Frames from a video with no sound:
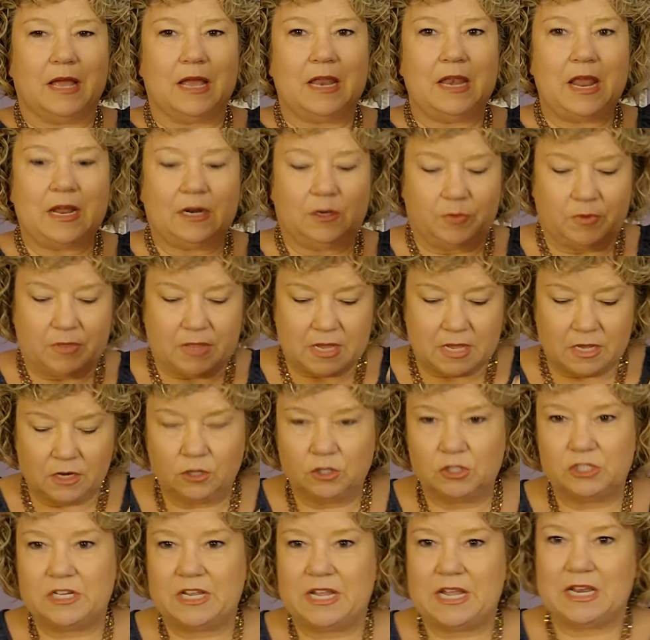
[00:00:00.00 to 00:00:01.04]
connect with
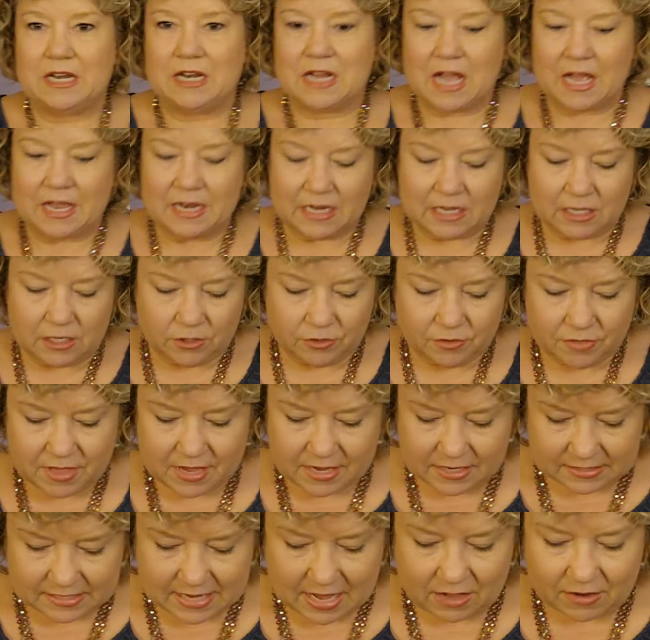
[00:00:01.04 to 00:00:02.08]
energy and kind of clear
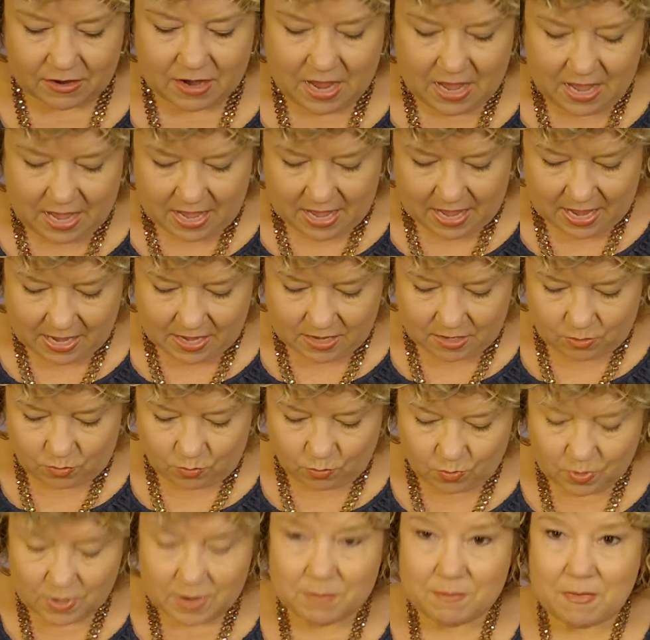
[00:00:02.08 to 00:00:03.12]
things out.
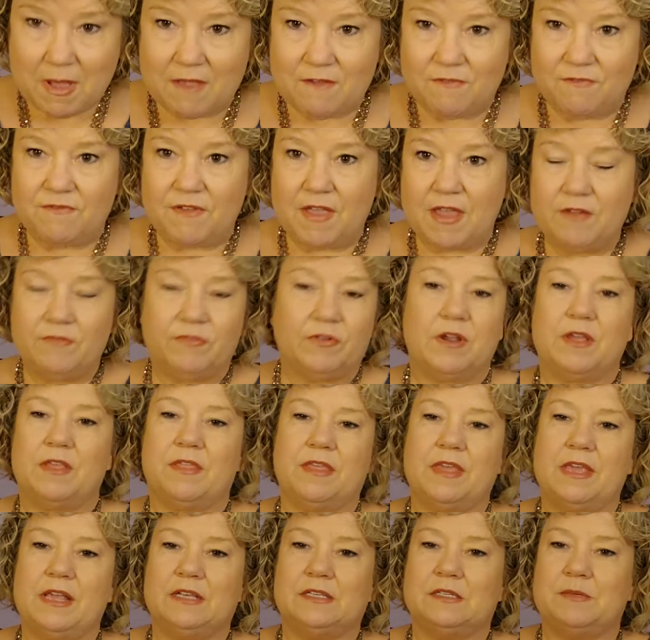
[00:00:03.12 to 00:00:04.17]
And one of my
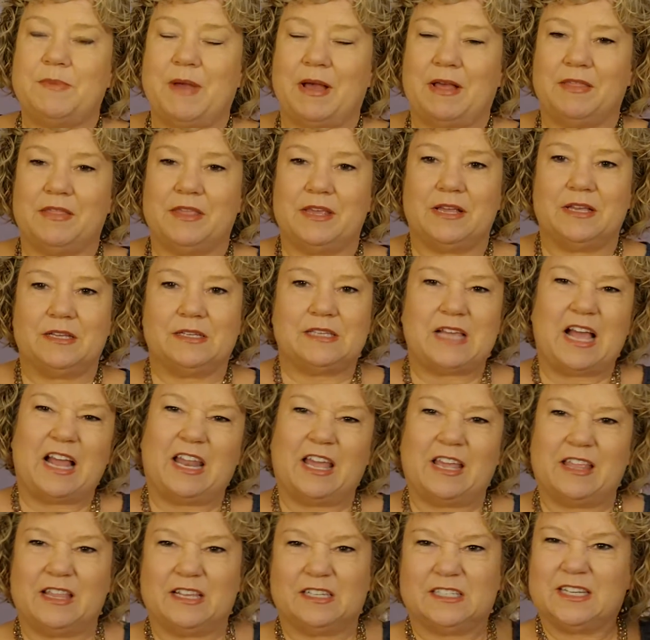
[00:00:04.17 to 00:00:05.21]
favorite things about this, I
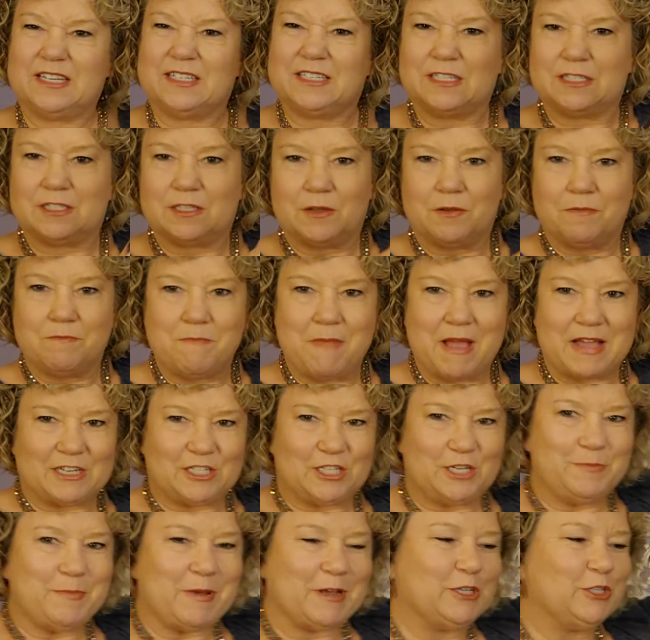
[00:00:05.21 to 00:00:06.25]
like this because it's
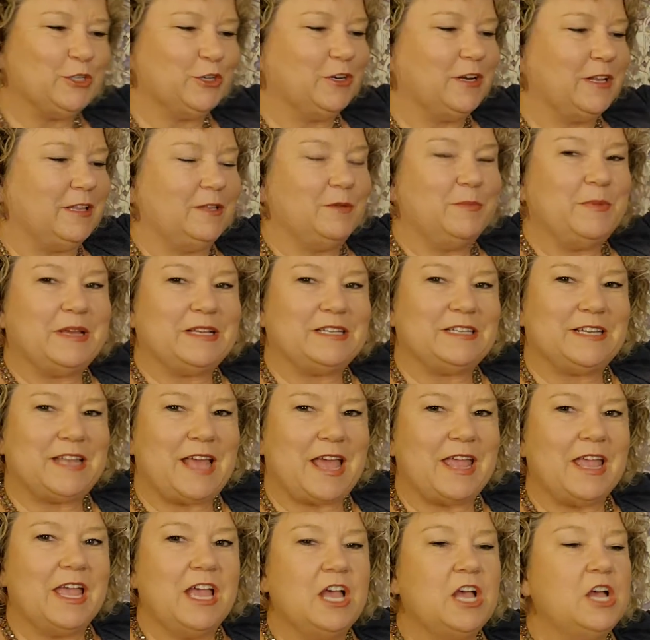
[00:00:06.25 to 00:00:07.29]
matching my shirt a little bit
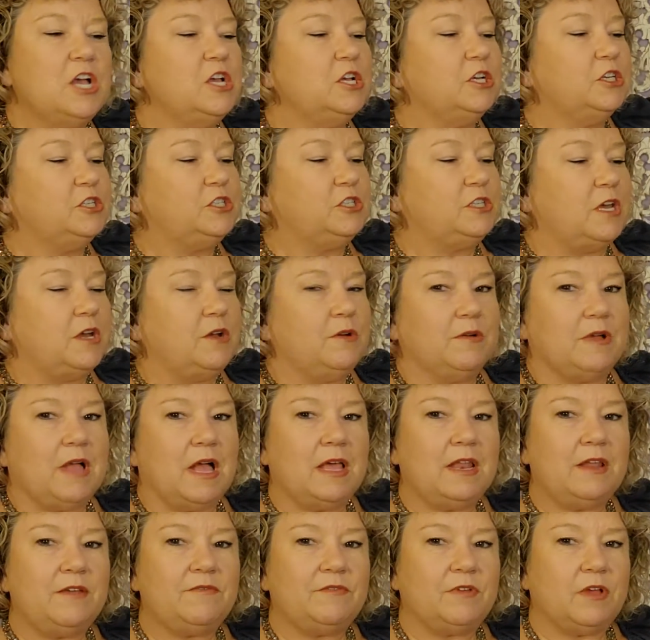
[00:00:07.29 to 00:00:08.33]
today. So
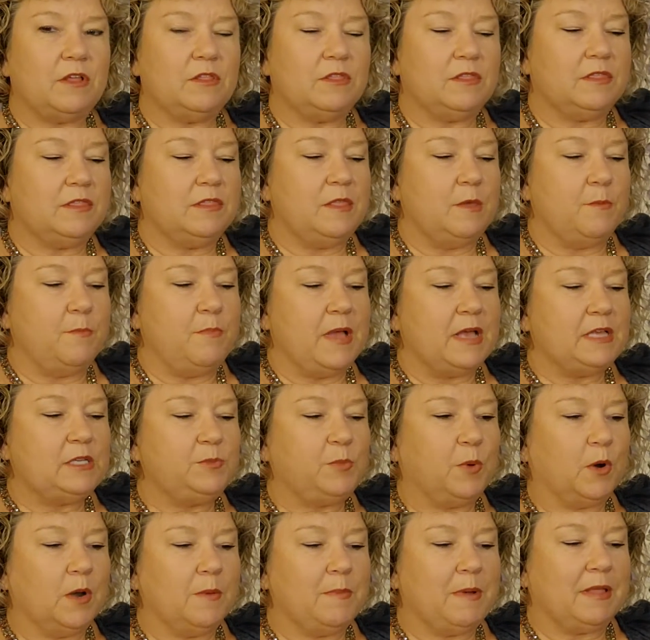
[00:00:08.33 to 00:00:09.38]
kind of the
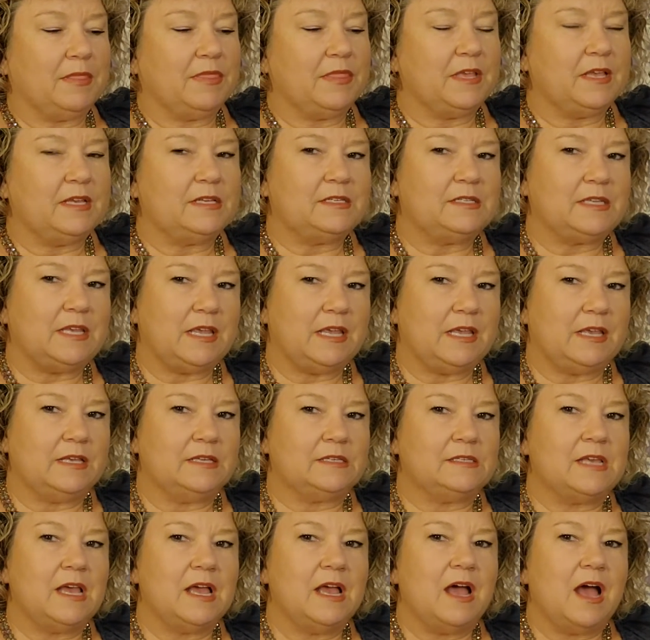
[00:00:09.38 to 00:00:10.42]
best part about this
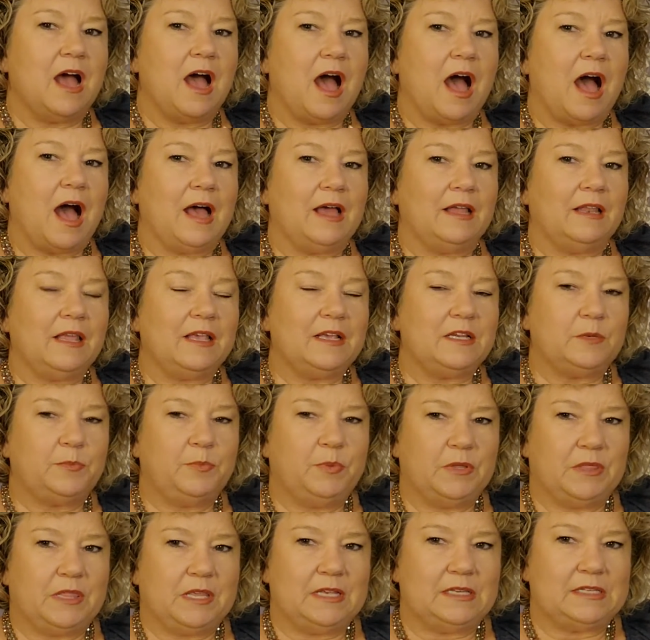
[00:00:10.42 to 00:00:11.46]
is I like to
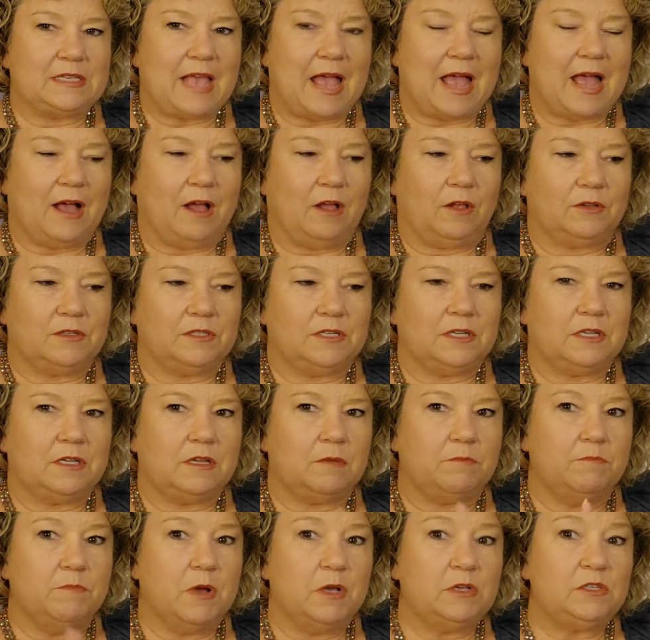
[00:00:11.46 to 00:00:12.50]
put these out.
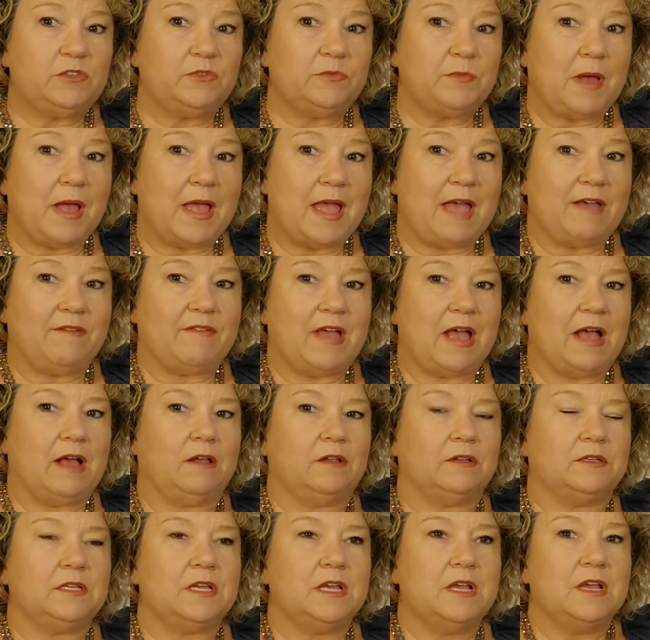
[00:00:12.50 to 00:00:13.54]
Most of them I have
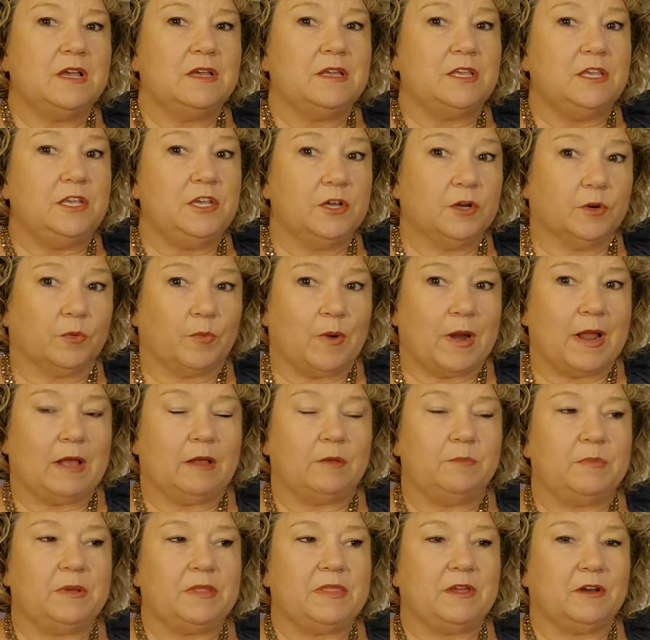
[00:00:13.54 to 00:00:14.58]
out year
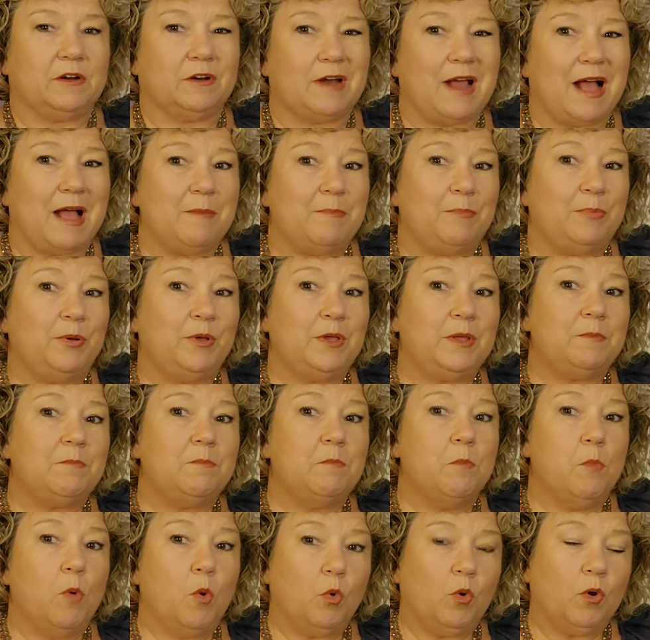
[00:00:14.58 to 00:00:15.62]
round, but there I put
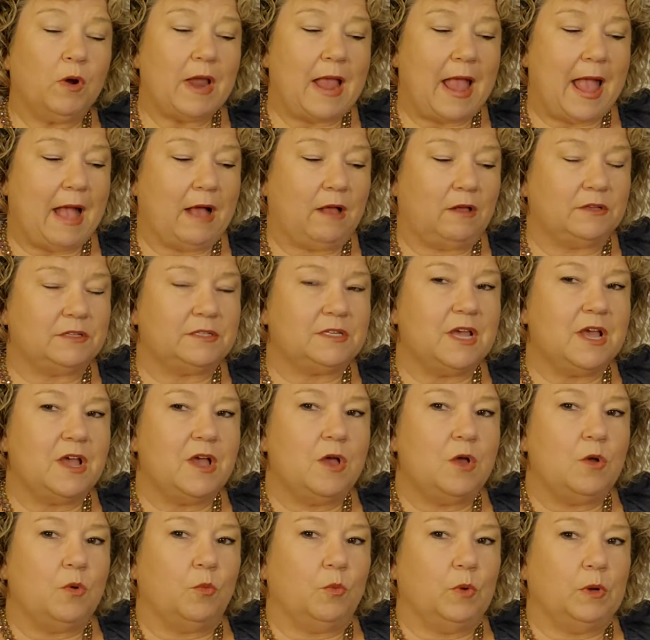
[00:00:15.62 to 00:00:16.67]
more out
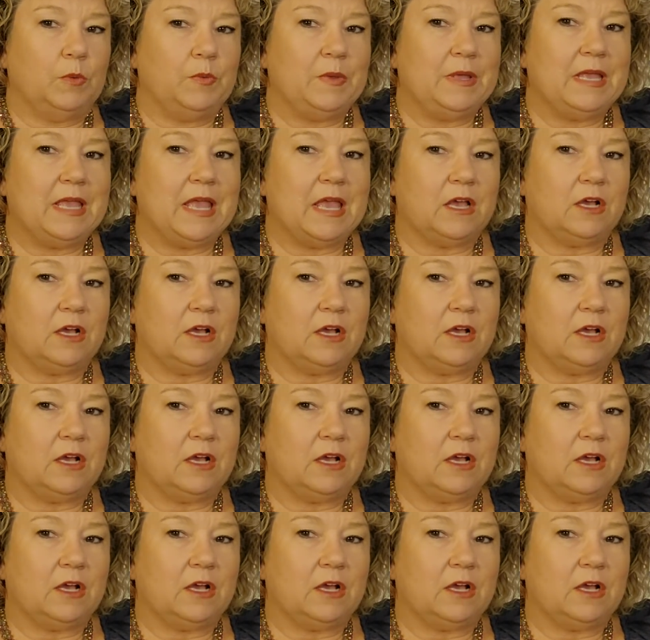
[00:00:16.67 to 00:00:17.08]
when we